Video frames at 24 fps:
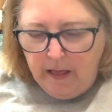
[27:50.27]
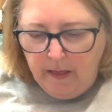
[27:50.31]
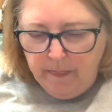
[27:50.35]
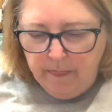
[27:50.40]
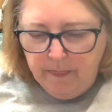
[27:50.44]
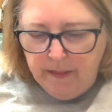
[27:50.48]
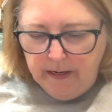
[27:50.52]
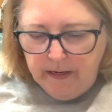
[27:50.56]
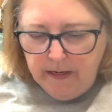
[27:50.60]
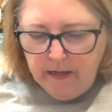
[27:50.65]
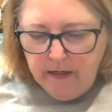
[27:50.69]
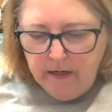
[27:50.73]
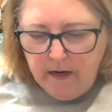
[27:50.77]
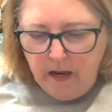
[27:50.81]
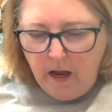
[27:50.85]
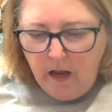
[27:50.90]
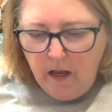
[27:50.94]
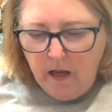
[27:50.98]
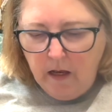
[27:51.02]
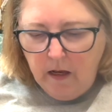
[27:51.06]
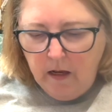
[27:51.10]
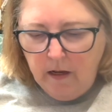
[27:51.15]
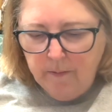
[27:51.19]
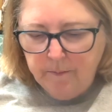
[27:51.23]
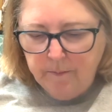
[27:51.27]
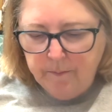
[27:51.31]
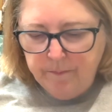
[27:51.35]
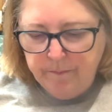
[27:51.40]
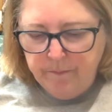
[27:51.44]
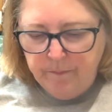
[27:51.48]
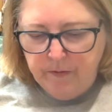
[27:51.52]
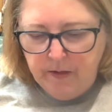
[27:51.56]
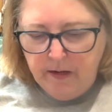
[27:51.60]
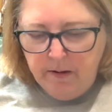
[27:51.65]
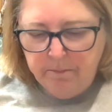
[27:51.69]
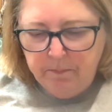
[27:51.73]
Then
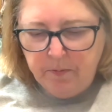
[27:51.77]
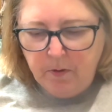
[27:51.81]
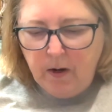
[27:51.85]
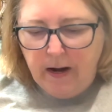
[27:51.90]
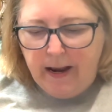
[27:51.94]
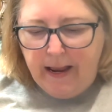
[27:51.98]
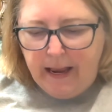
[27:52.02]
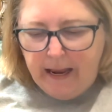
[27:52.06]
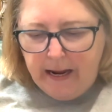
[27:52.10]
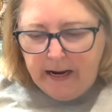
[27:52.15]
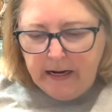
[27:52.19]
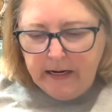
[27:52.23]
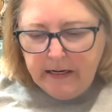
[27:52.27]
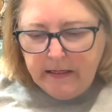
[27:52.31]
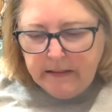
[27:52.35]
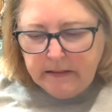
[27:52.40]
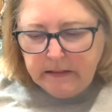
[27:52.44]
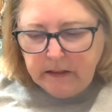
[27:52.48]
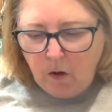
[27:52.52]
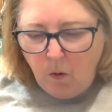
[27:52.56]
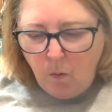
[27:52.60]
number 8